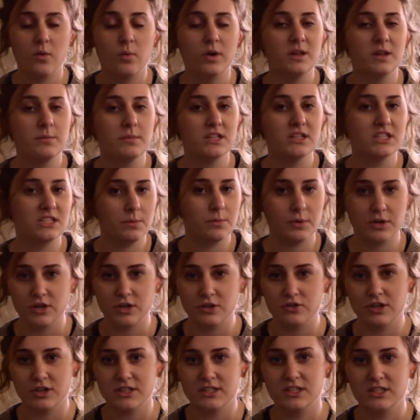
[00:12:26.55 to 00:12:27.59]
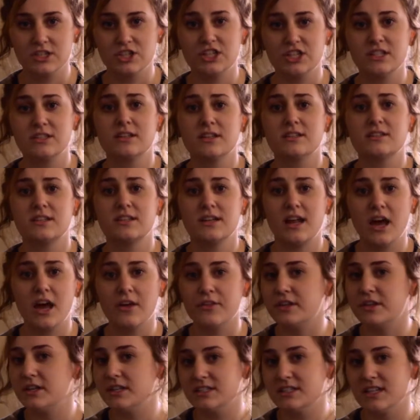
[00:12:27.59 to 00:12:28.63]
what it means to put your trust in Jesus, and how
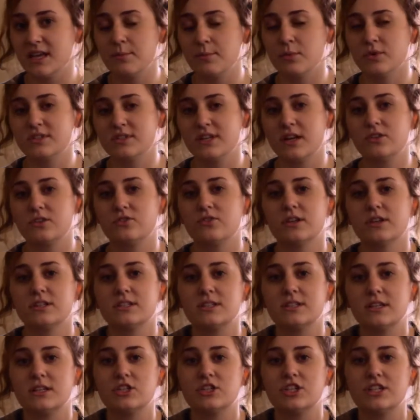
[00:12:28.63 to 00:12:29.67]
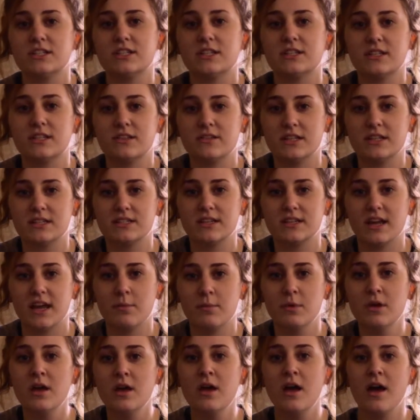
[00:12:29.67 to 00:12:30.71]
the disciples had trust in Jesus in this
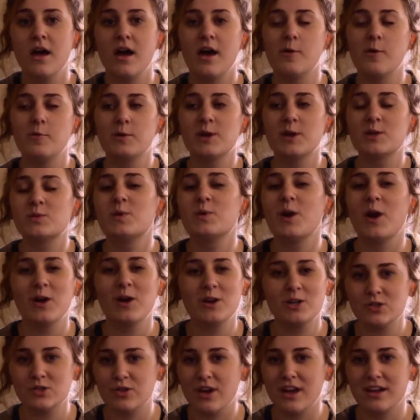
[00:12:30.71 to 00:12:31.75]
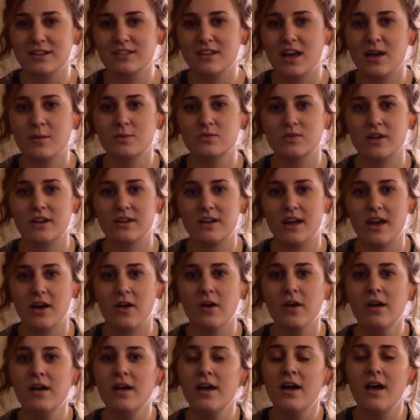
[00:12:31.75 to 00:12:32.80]
time, because we are in trying times right
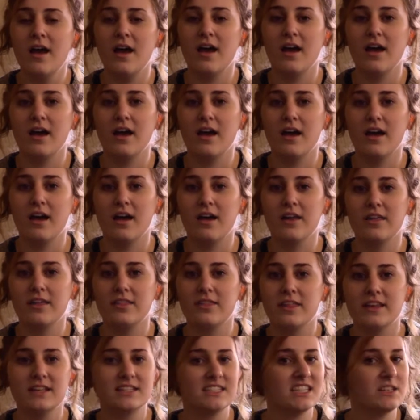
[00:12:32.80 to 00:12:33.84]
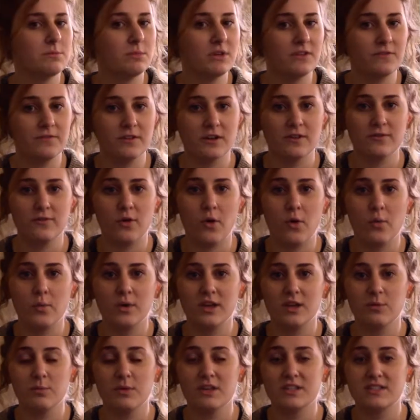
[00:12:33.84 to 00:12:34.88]
now. Things can be fearful and
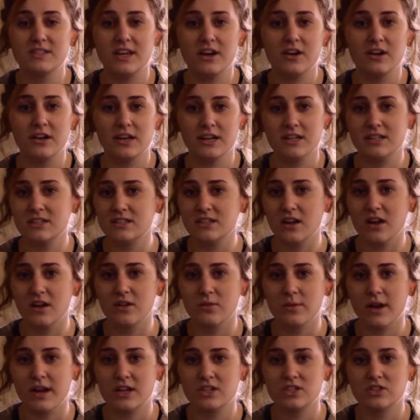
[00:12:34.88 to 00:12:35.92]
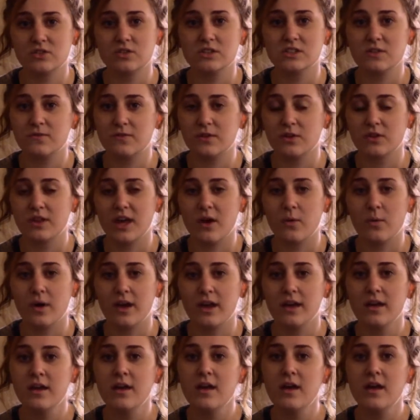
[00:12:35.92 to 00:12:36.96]
we can be scared, and it's not irrational to feel that
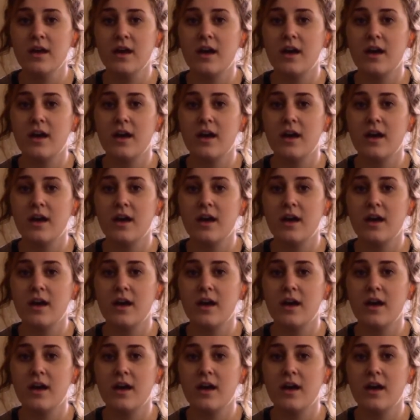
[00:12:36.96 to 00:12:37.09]
way,